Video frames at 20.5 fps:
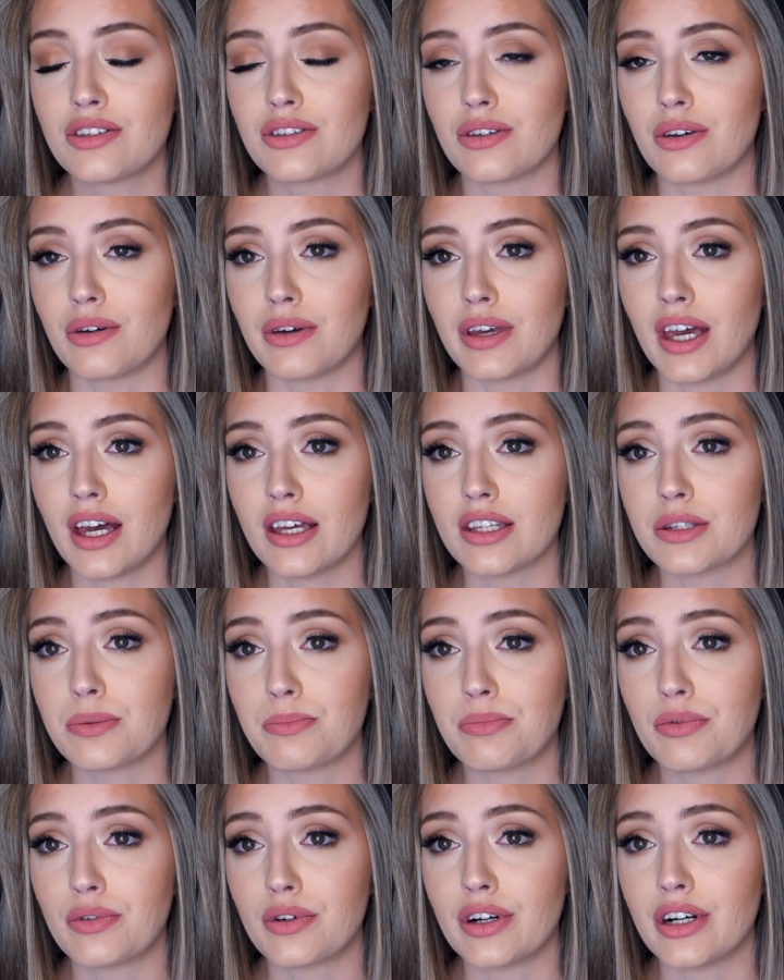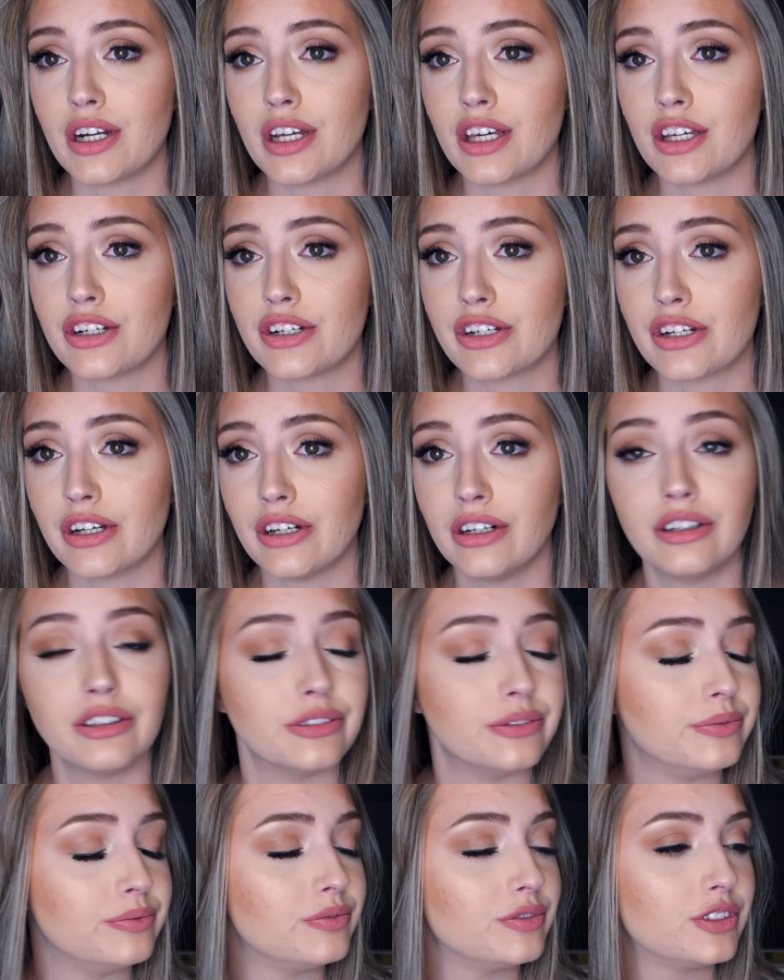So yeah, it's pretty chill.
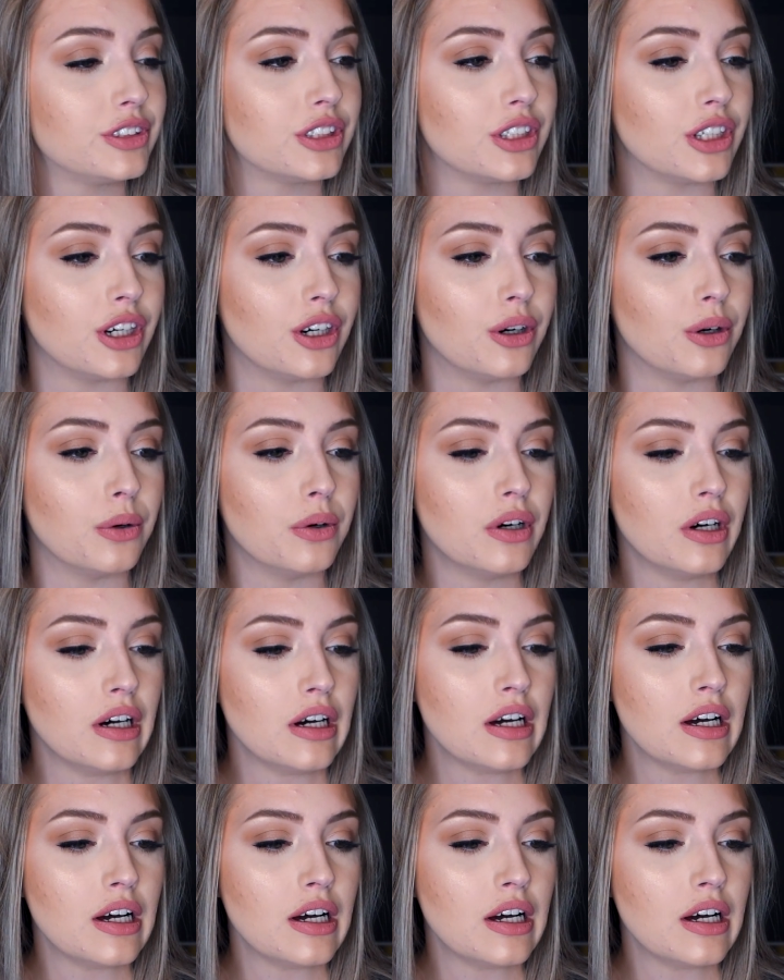So